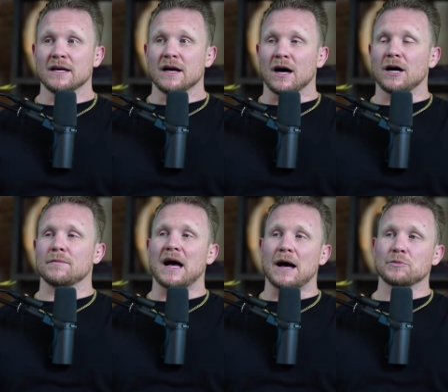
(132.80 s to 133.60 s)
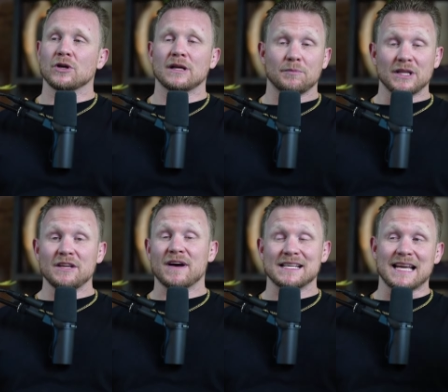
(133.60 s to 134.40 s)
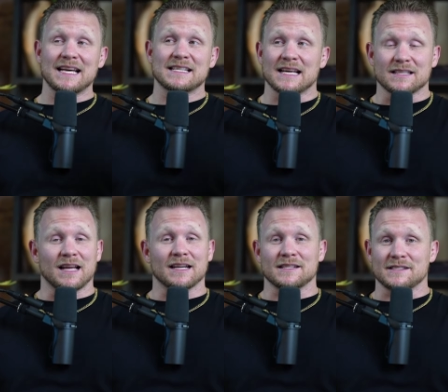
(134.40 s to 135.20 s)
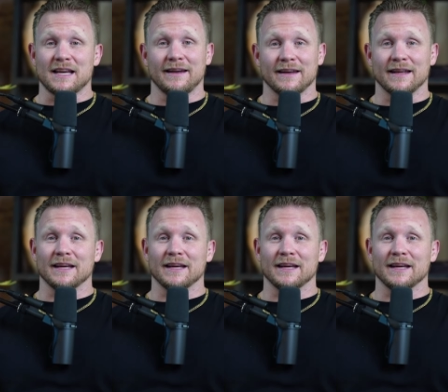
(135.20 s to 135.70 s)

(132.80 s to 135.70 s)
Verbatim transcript: Um, I'm gonna I believe Isaiah has a lot to say today,